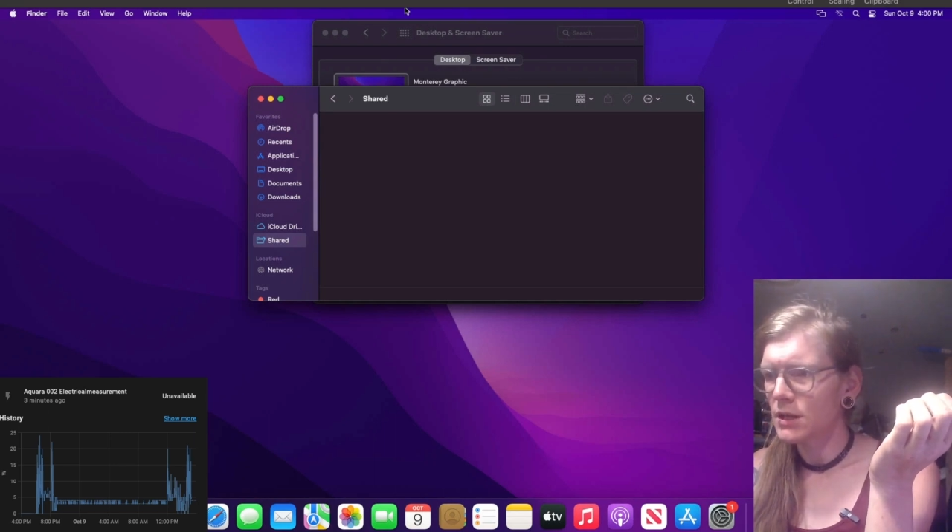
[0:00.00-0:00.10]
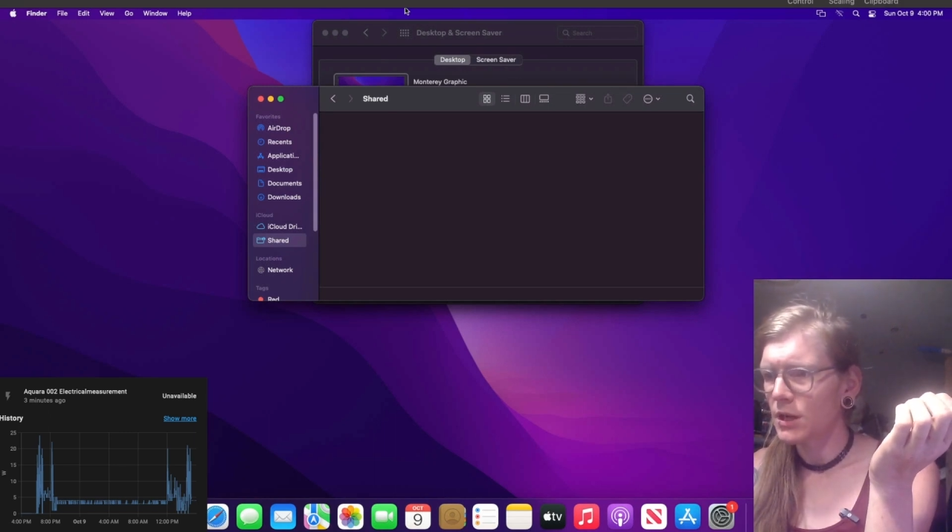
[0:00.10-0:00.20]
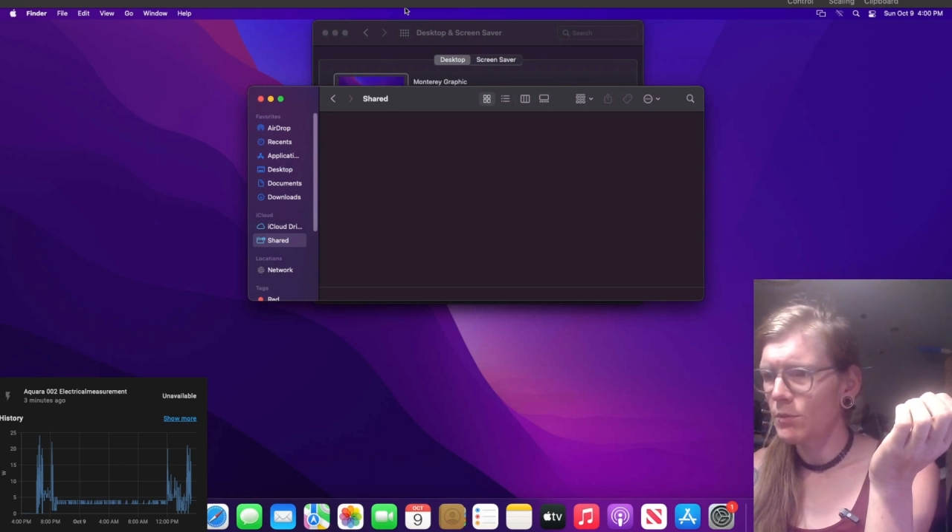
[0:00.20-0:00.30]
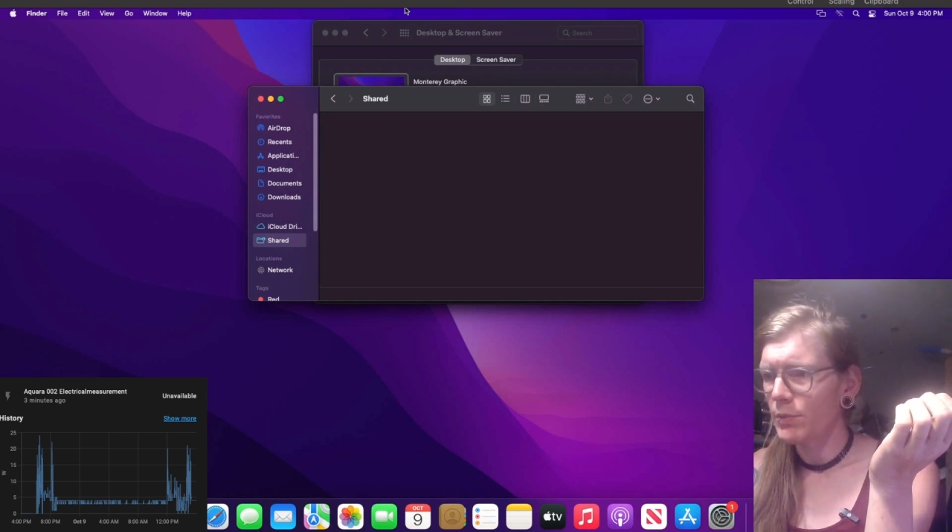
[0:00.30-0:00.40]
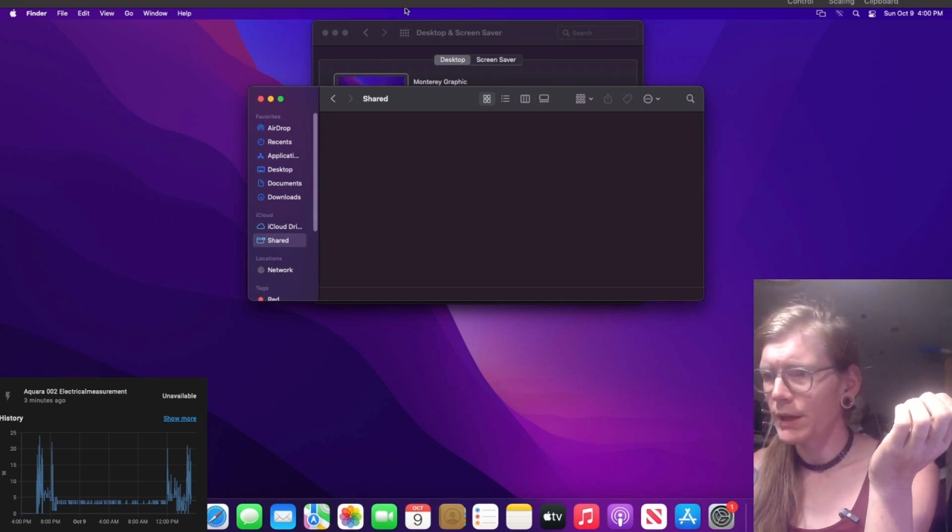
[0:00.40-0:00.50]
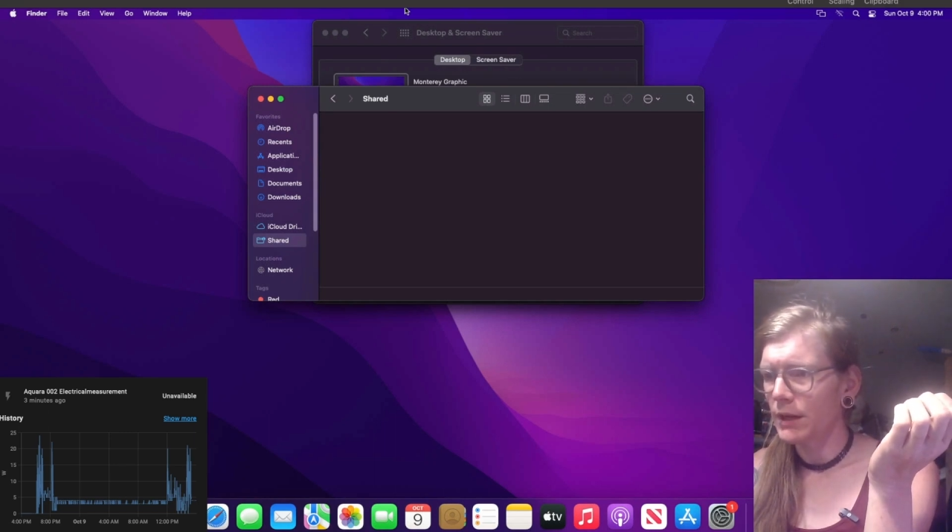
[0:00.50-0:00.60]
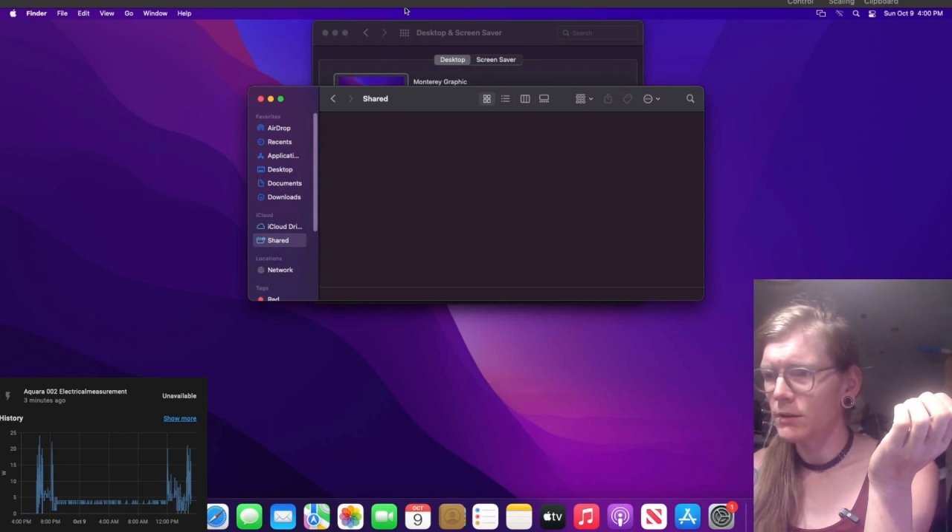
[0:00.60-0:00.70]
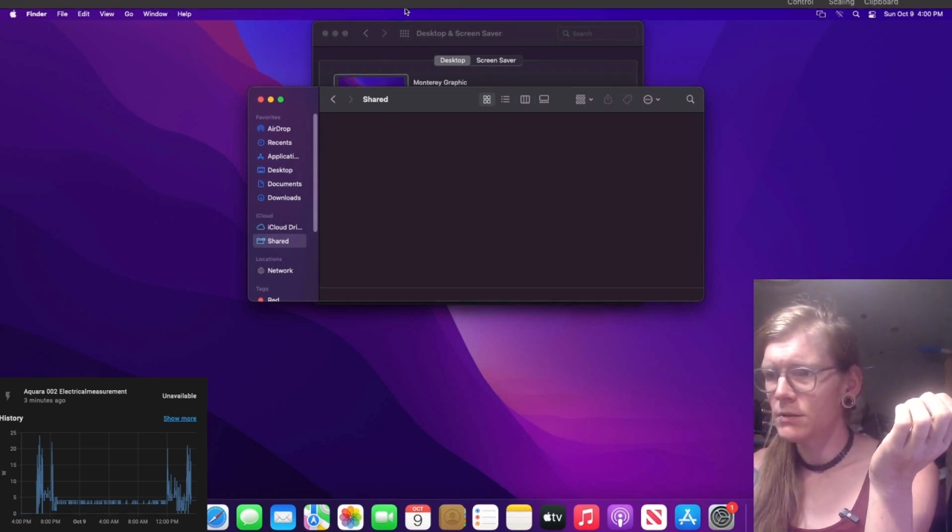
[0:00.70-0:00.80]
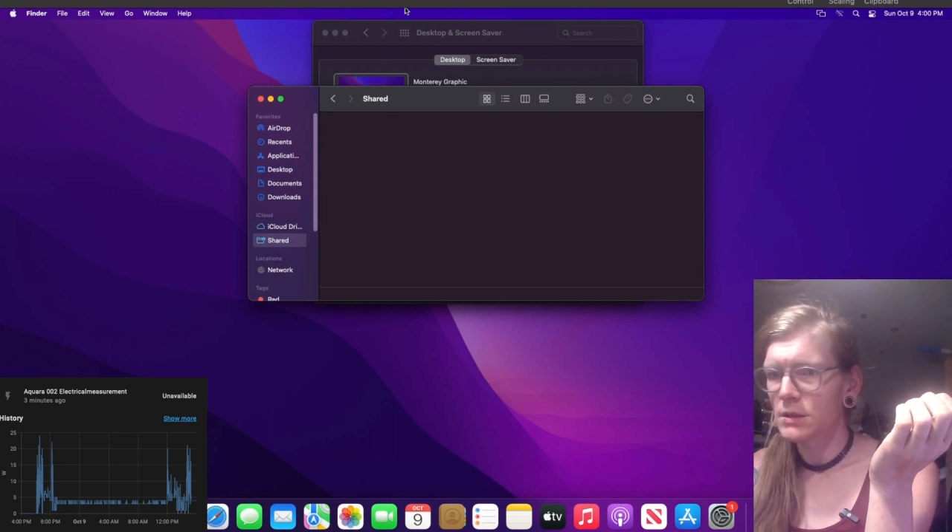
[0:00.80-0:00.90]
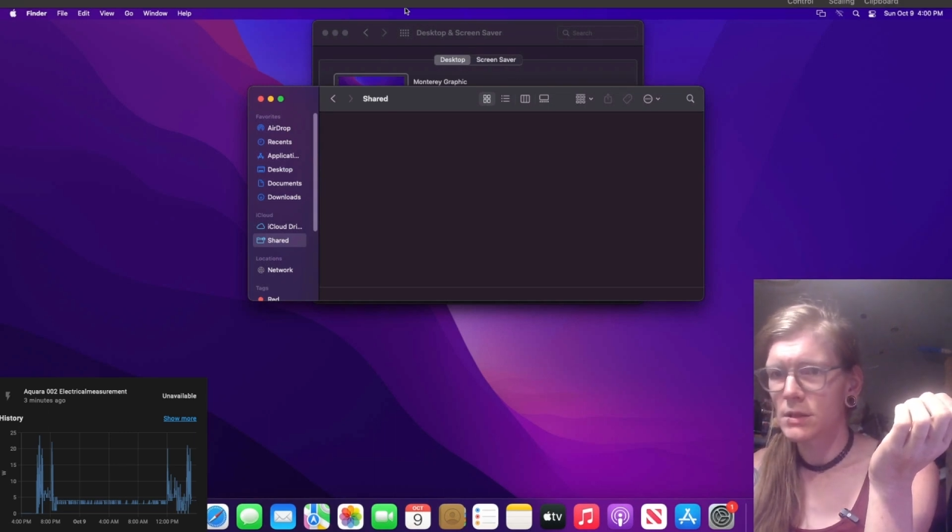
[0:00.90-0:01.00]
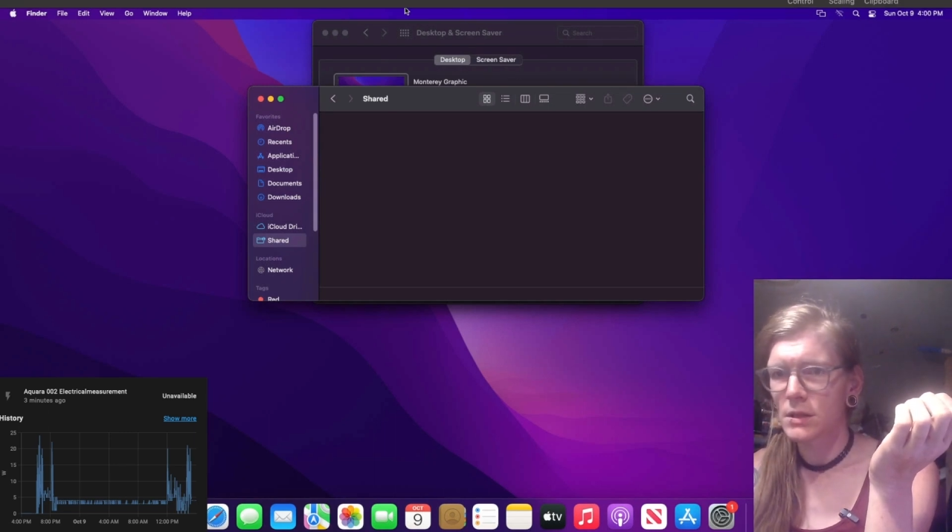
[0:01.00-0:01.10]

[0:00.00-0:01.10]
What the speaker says: about